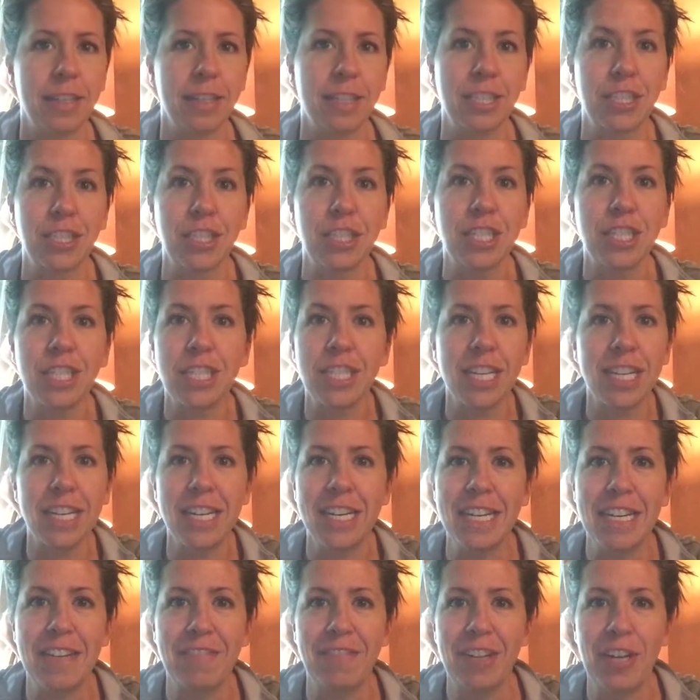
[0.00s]
Like, she
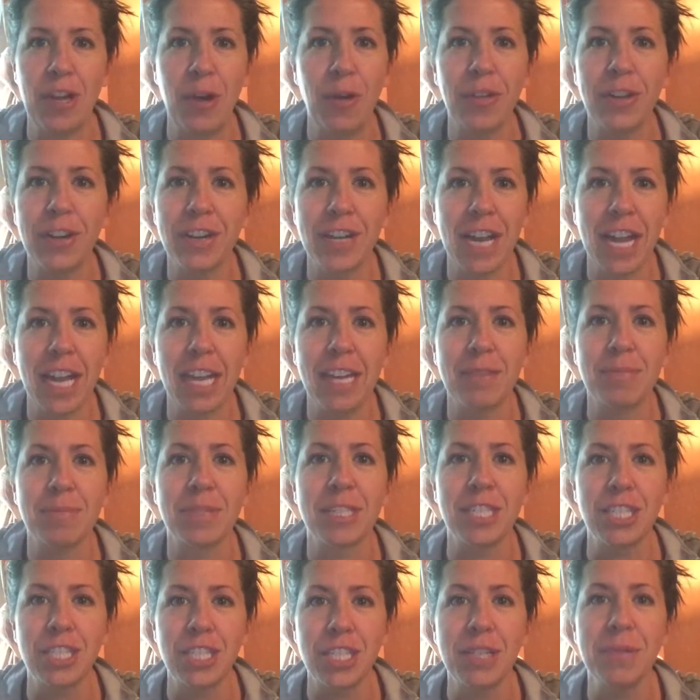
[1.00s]
didn't even know their names
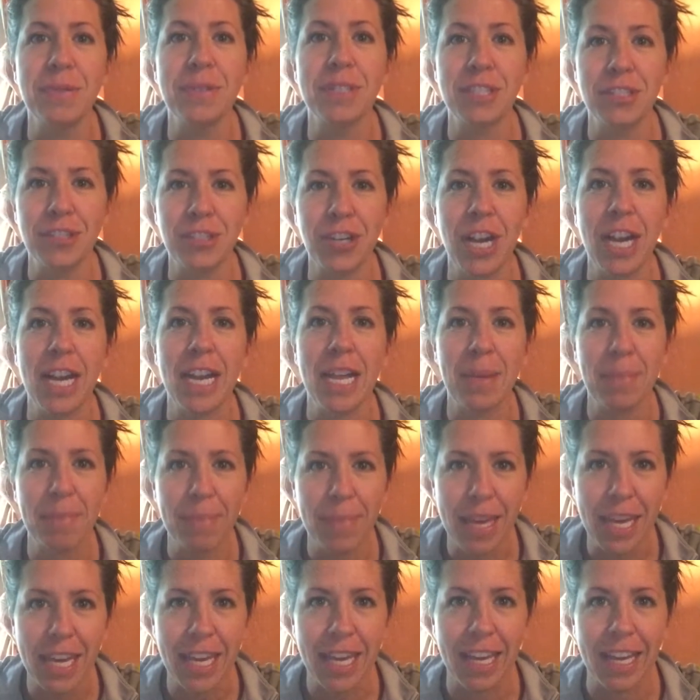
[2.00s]
and she was training
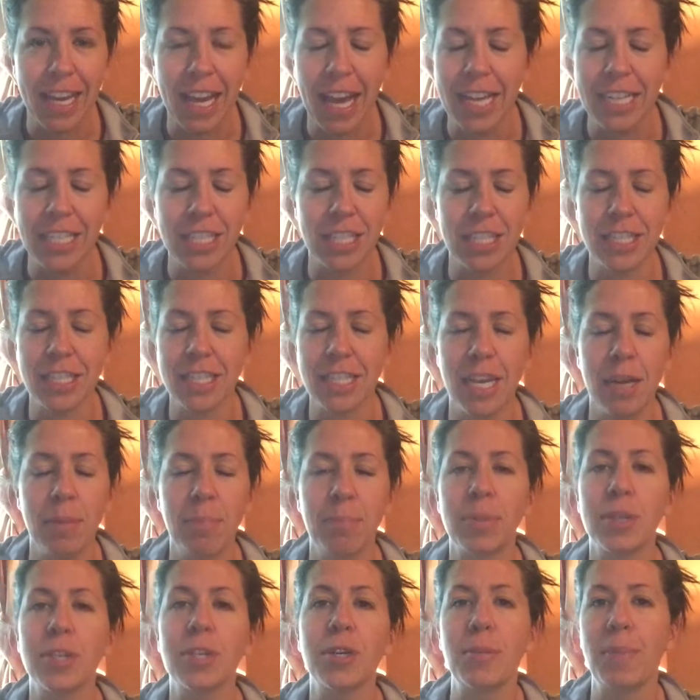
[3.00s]
me.
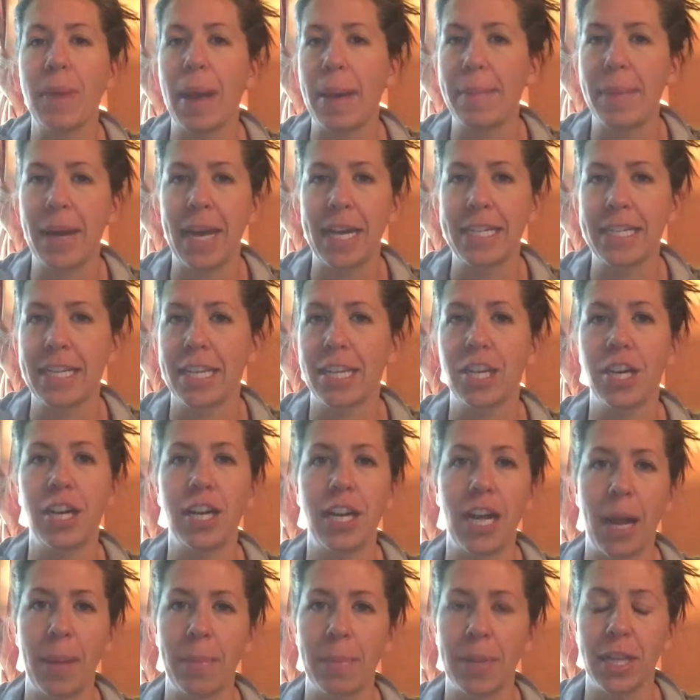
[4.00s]
It blew my mind. I
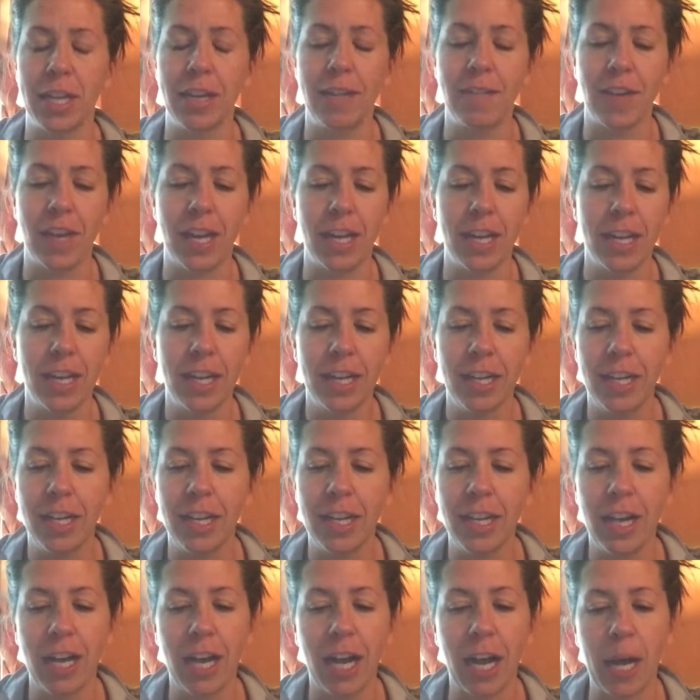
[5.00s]
could not believe it.
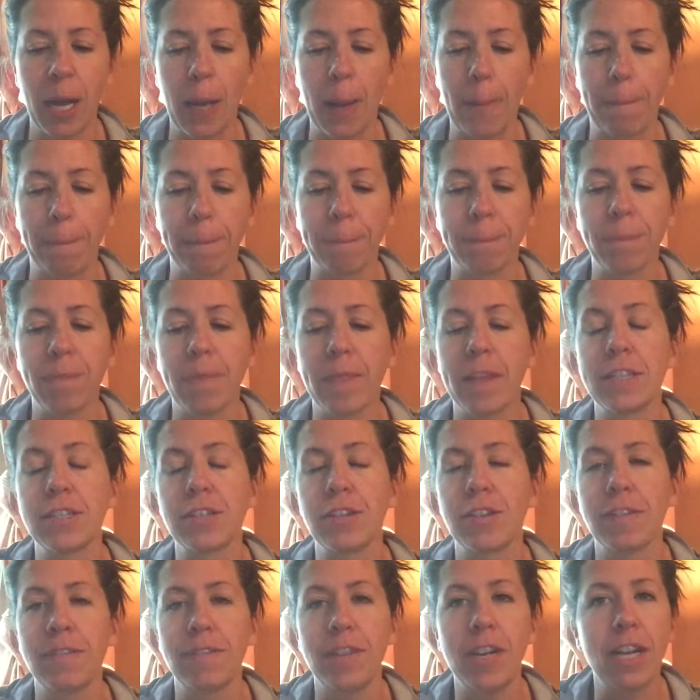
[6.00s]

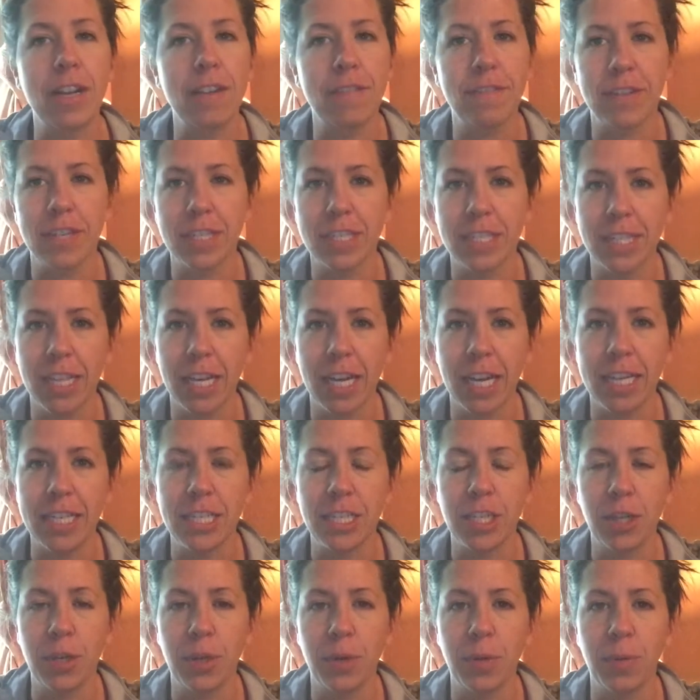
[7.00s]
So the very first thing I
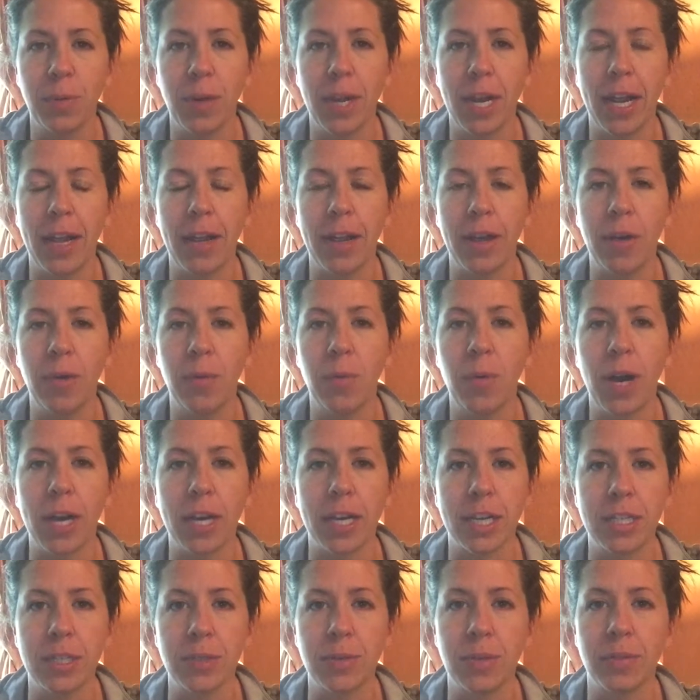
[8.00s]
do when I
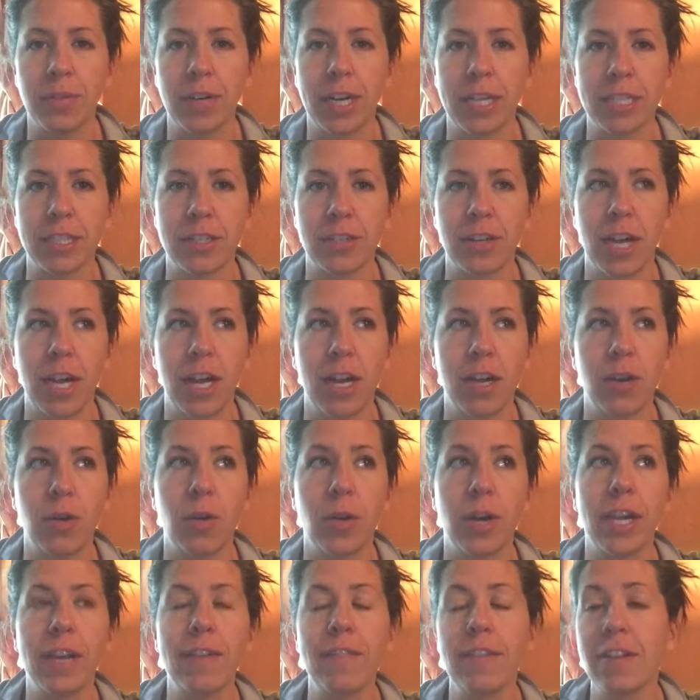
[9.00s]
walk into a restaurant,
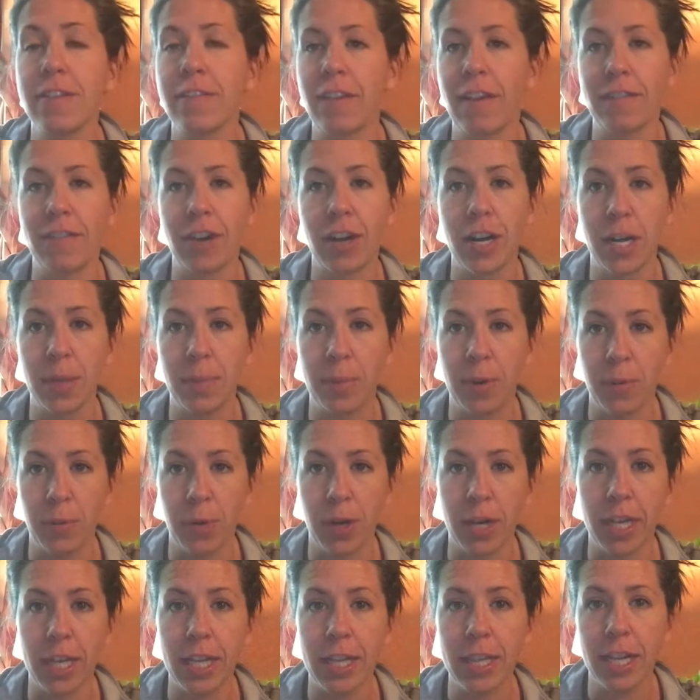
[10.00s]
or even if I've already been
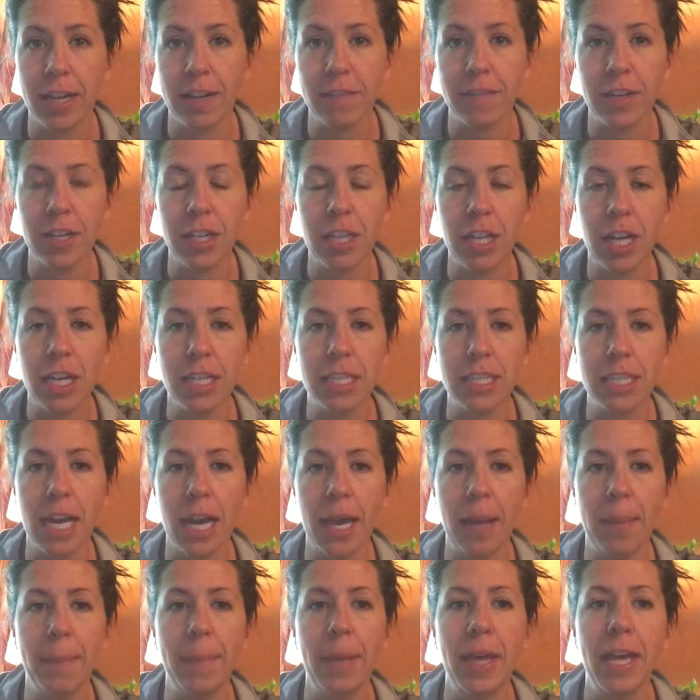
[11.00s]
working there for a long
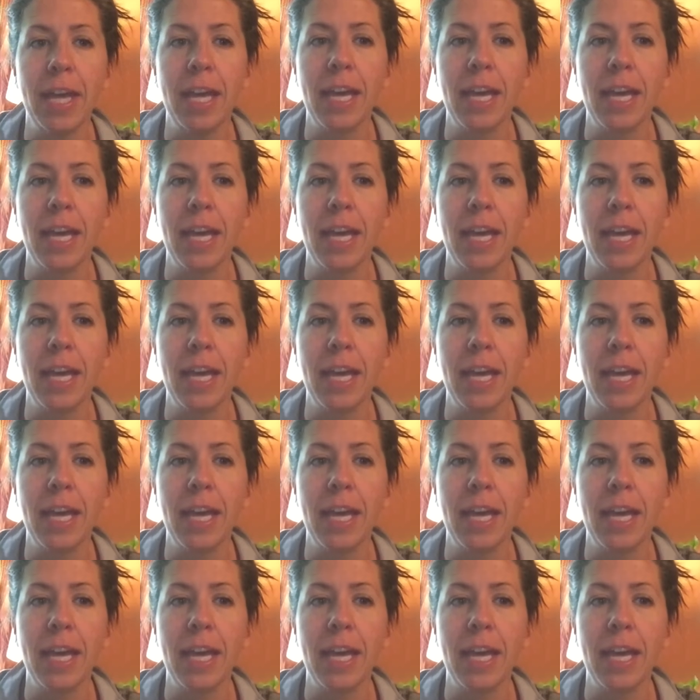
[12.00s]
time,